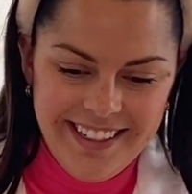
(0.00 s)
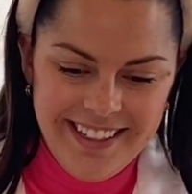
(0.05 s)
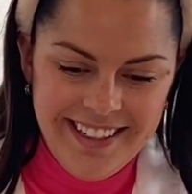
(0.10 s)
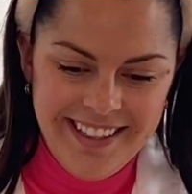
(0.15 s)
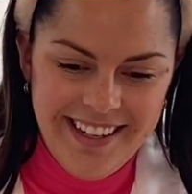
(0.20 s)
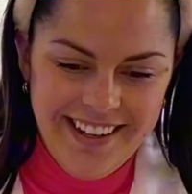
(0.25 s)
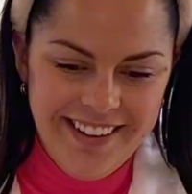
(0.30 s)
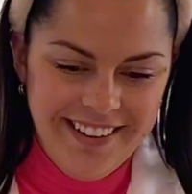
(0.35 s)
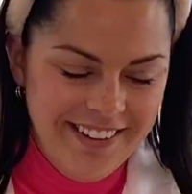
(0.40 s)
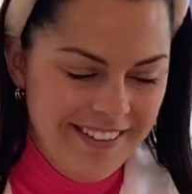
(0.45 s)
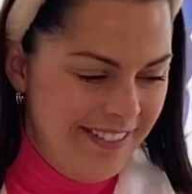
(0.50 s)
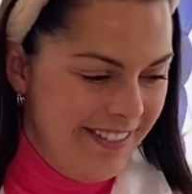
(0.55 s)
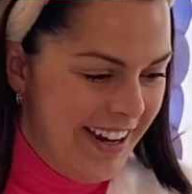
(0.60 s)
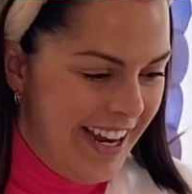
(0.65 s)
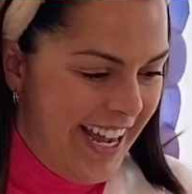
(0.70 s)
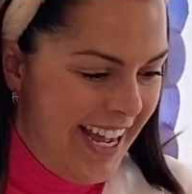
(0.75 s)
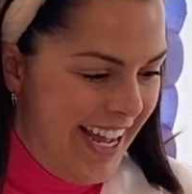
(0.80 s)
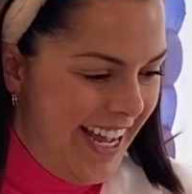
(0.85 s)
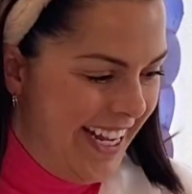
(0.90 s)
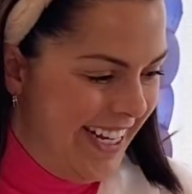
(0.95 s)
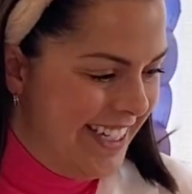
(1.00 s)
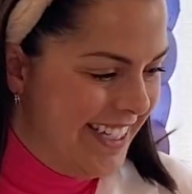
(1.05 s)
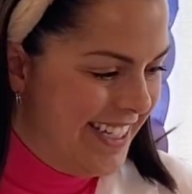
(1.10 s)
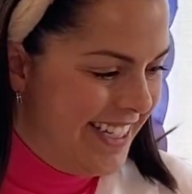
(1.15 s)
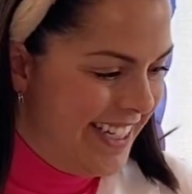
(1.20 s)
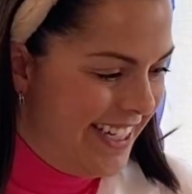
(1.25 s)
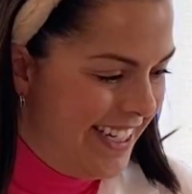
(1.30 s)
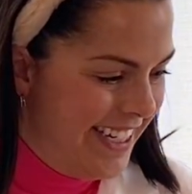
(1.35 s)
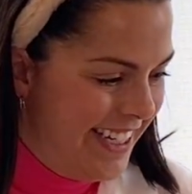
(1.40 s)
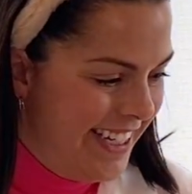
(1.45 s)
All
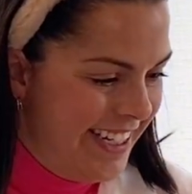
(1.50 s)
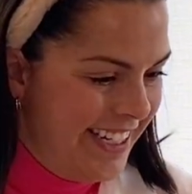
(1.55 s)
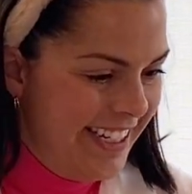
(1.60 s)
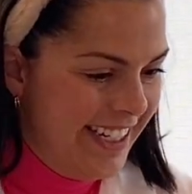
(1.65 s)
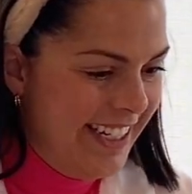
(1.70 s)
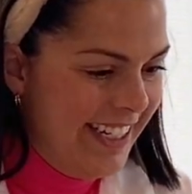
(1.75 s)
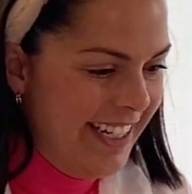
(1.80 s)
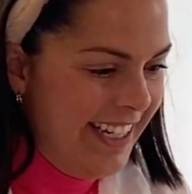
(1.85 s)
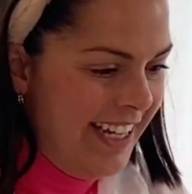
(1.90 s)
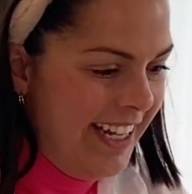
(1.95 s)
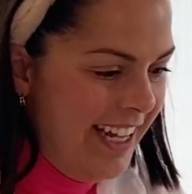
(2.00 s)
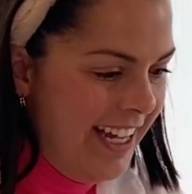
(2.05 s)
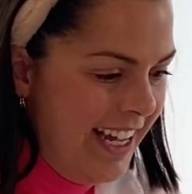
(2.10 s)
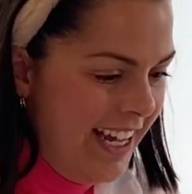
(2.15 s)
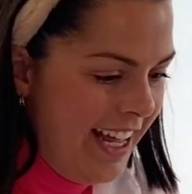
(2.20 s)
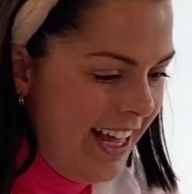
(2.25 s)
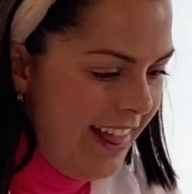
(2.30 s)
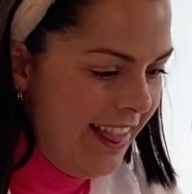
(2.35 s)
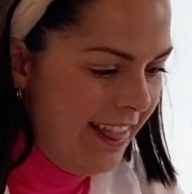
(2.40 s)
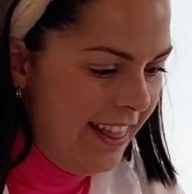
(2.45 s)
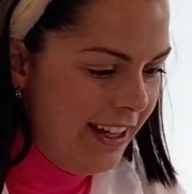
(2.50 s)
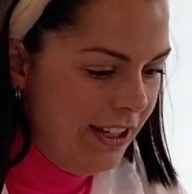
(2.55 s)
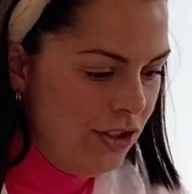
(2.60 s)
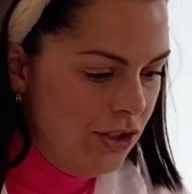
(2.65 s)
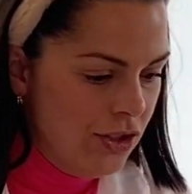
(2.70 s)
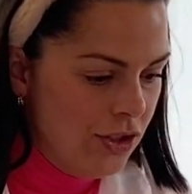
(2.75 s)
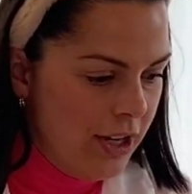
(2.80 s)
right. Let's